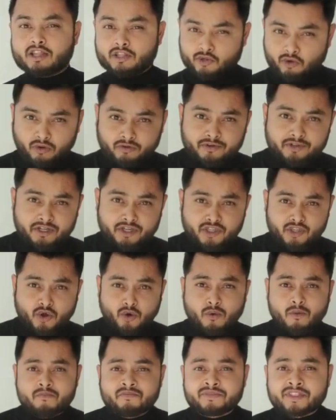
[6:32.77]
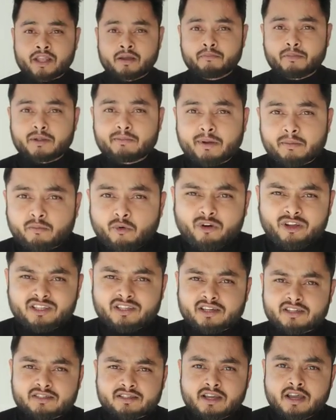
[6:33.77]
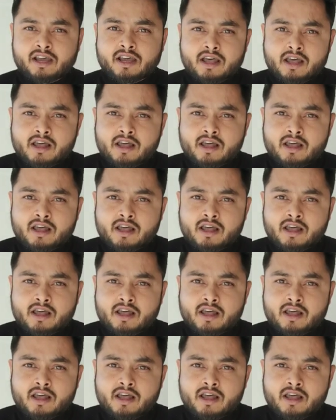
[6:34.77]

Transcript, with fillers: they already know. But my point is,